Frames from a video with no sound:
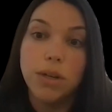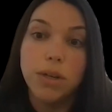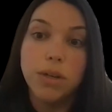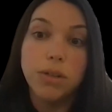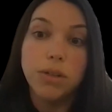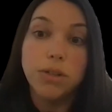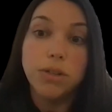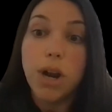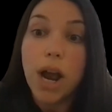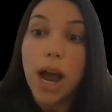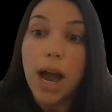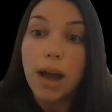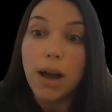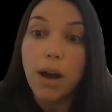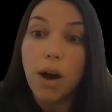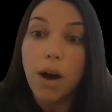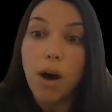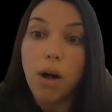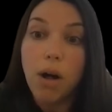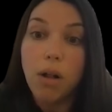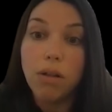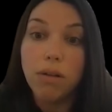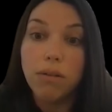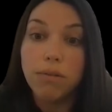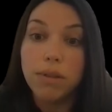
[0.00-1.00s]
track
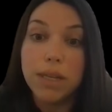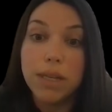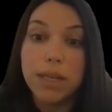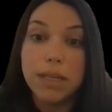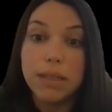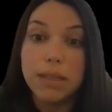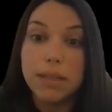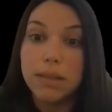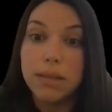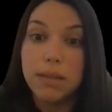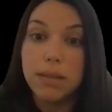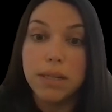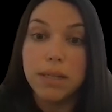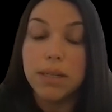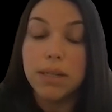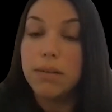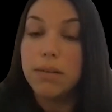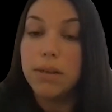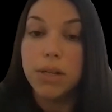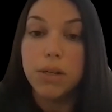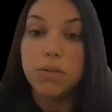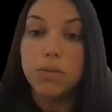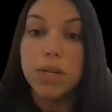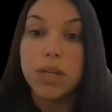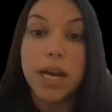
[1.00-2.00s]
all of these,
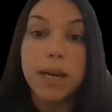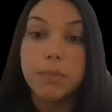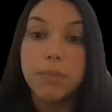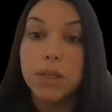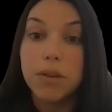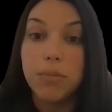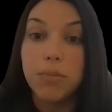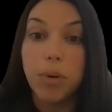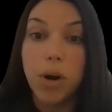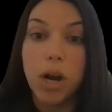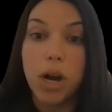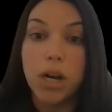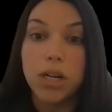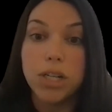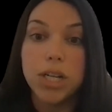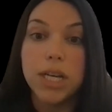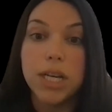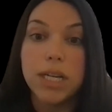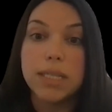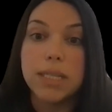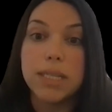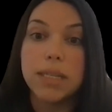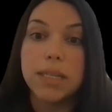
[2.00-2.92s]
types of projects.